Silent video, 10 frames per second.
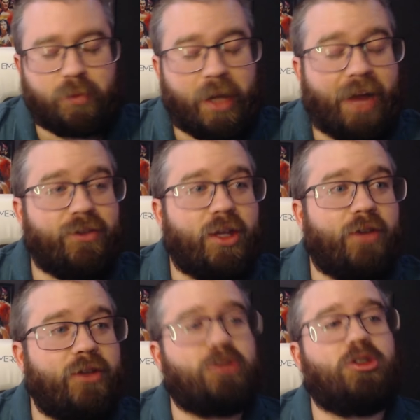We have the
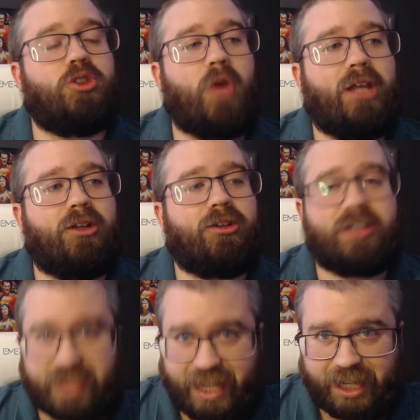official trailer,
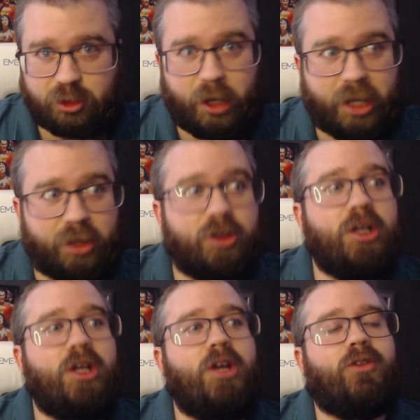the second trailer
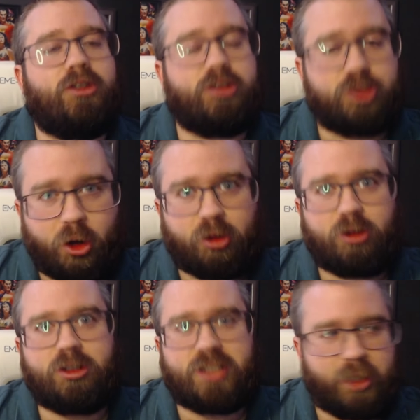for the
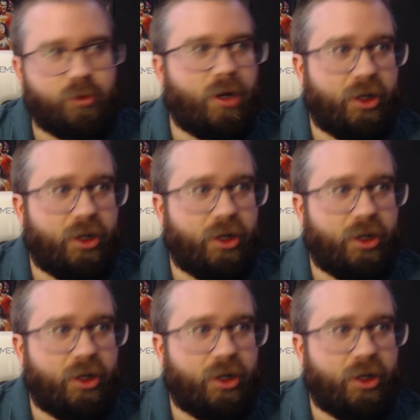Joker sequel.